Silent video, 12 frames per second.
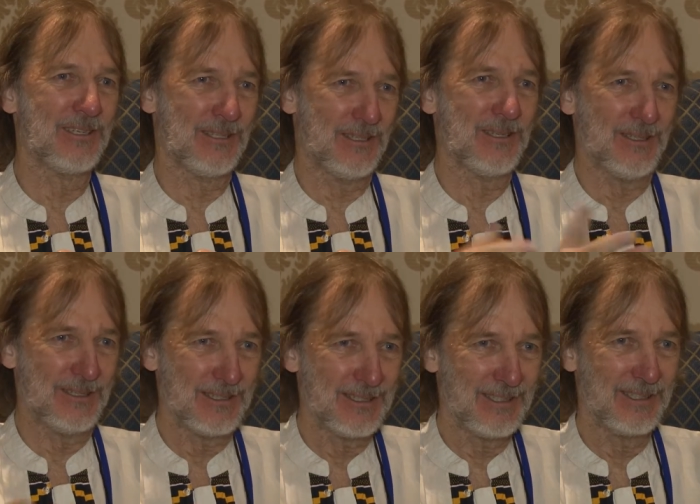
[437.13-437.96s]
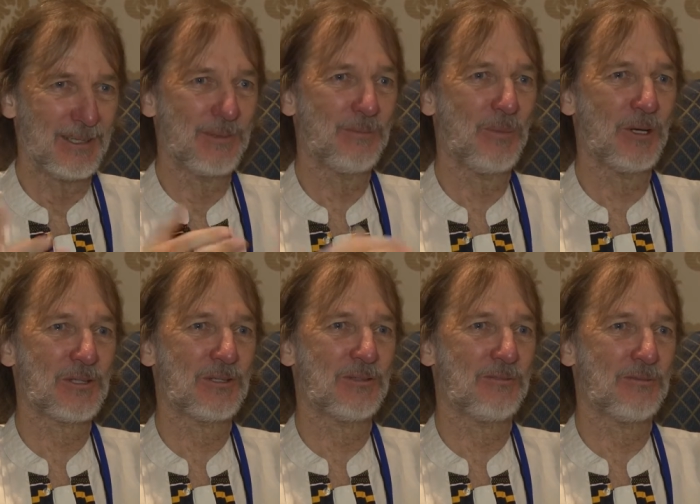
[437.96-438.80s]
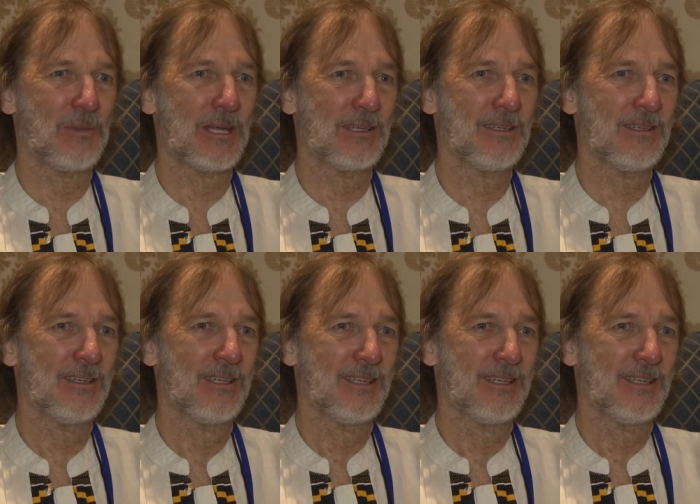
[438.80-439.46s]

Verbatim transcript: in, a, in a positive manner.